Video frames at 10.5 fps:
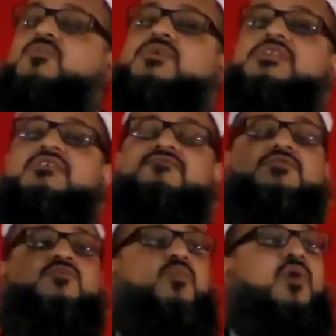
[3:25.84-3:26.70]
I will give
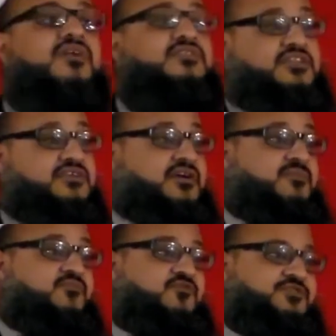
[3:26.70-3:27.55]
you 1
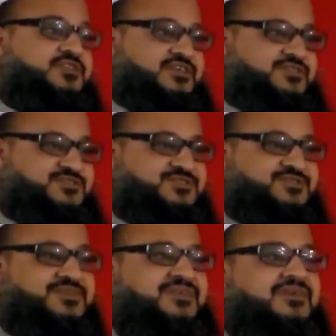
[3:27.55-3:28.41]
dirham for this.